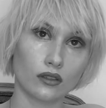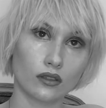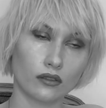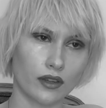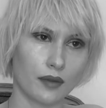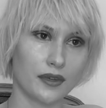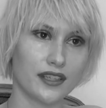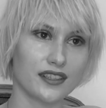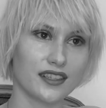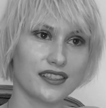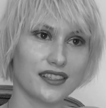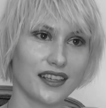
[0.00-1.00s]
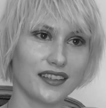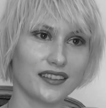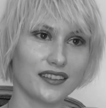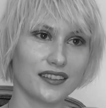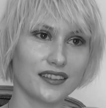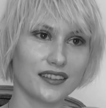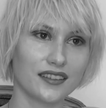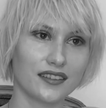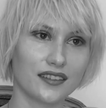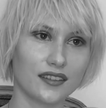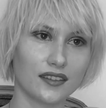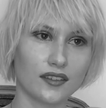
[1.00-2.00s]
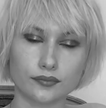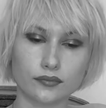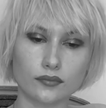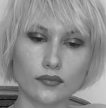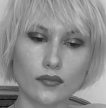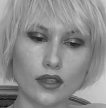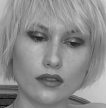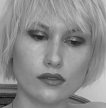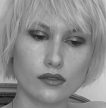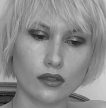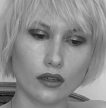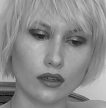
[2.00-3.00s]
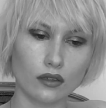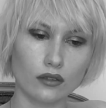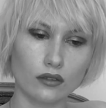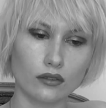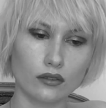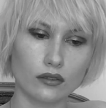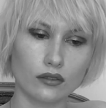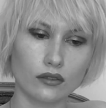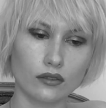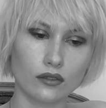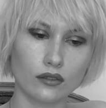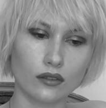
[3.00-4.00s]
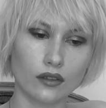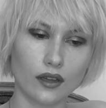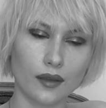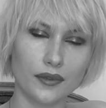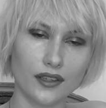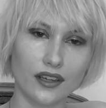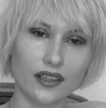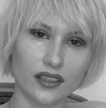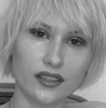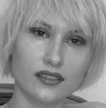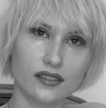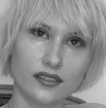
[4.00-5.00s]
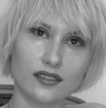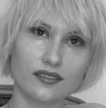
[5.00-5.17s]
If that makes any sense. So, I'm an artist.